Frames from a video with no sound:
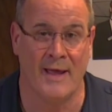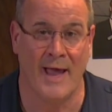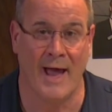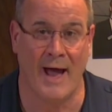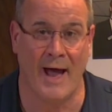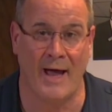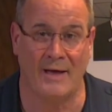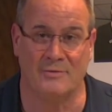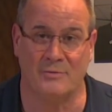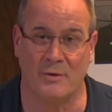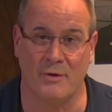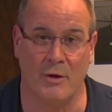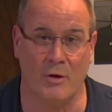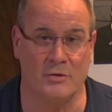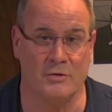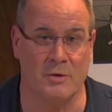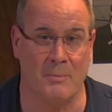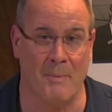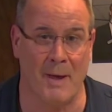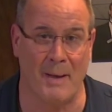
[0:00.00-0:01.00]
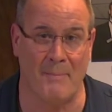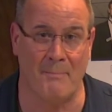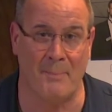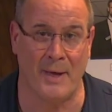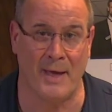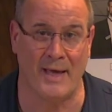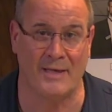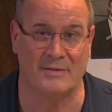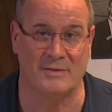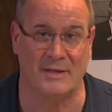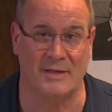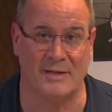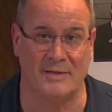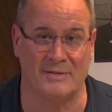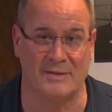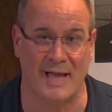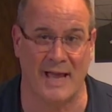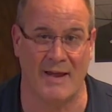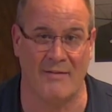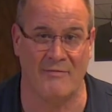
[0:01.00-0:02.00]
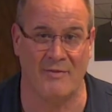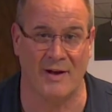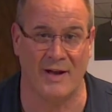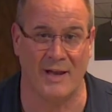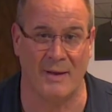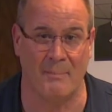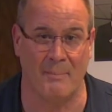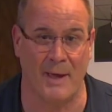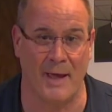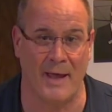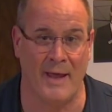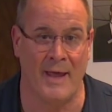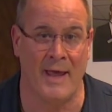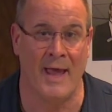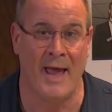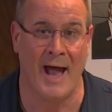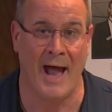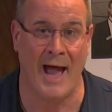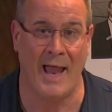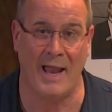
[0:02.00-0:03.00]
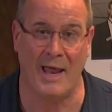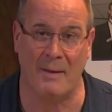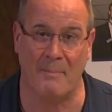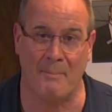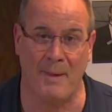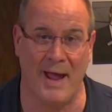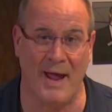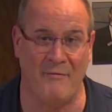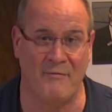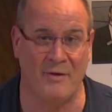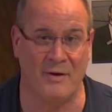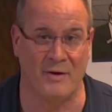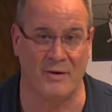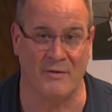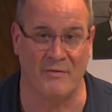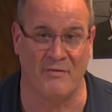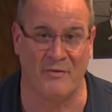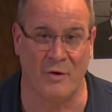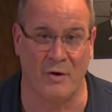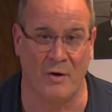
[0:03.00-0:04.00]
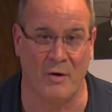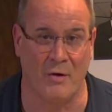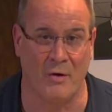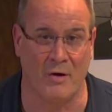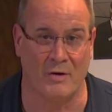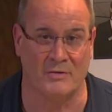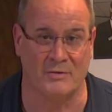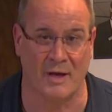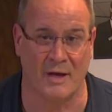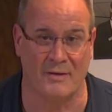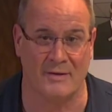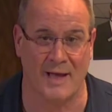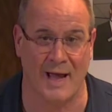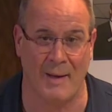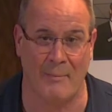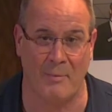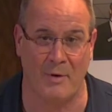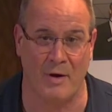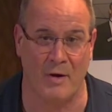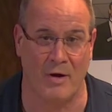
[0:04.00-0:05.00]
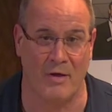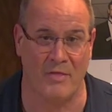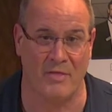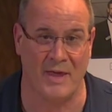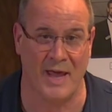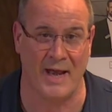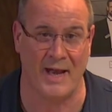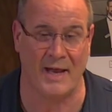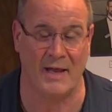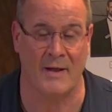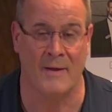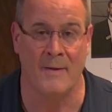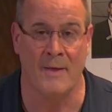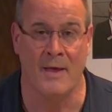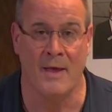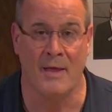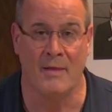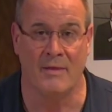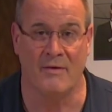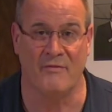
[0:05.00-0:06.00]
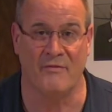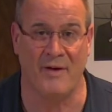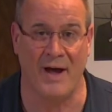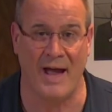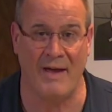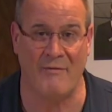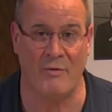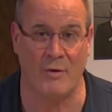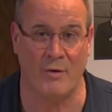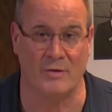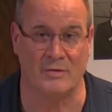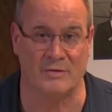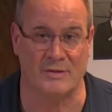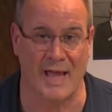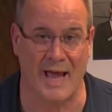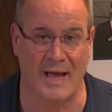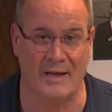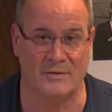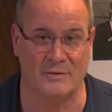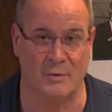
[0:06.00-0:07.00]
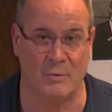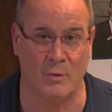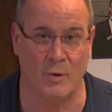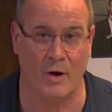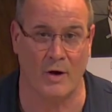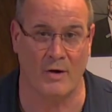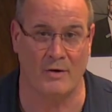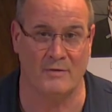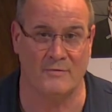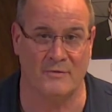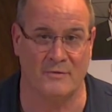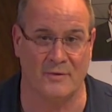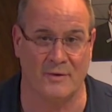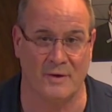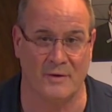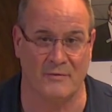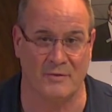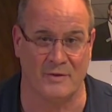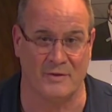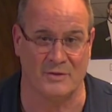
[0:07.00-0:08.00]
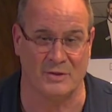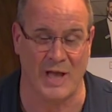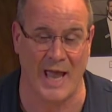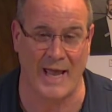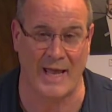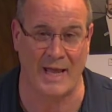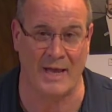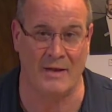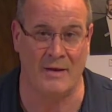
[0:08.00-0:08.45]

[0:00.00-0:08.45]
So those are my picks in the San Felipe. I like Baffert, the 4-horse on top with Authentic, the 5-horse 1,000 Words for second,